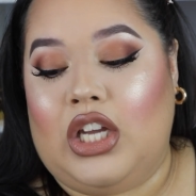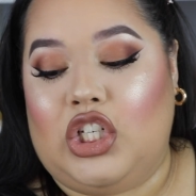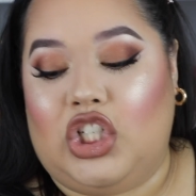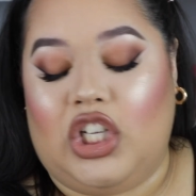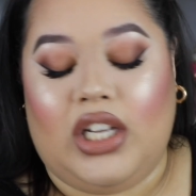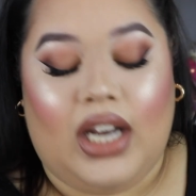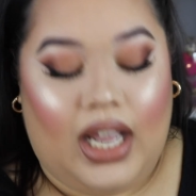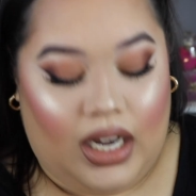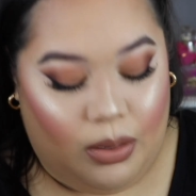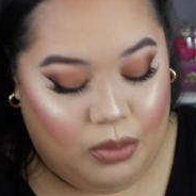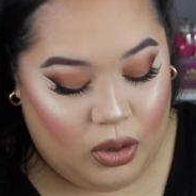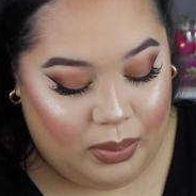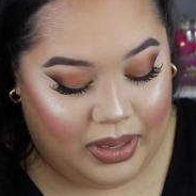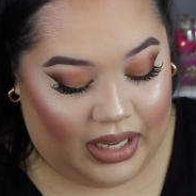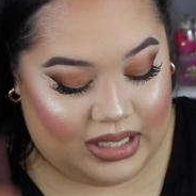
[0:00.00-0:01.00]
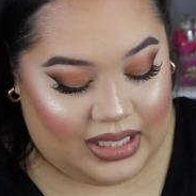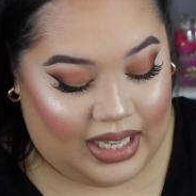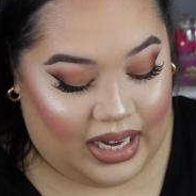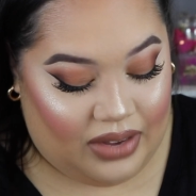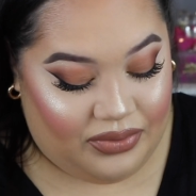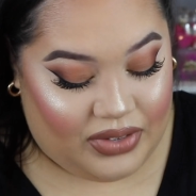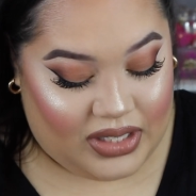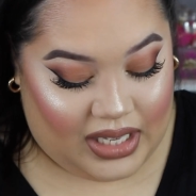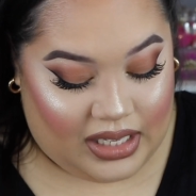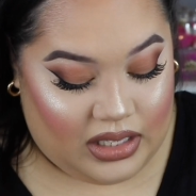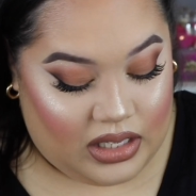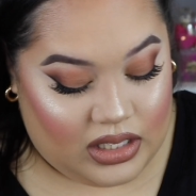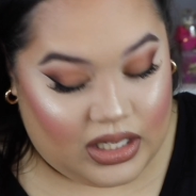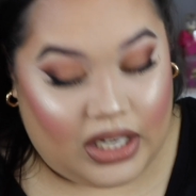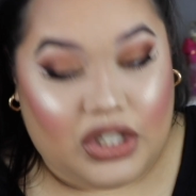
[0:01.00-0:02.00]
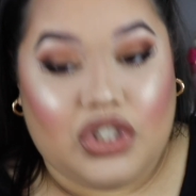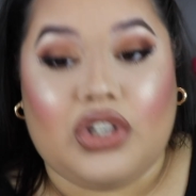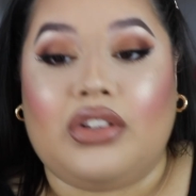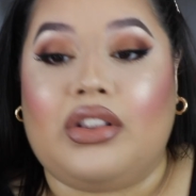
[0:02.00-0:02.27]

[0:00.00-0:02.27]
chin anymore because that emphasizes texture,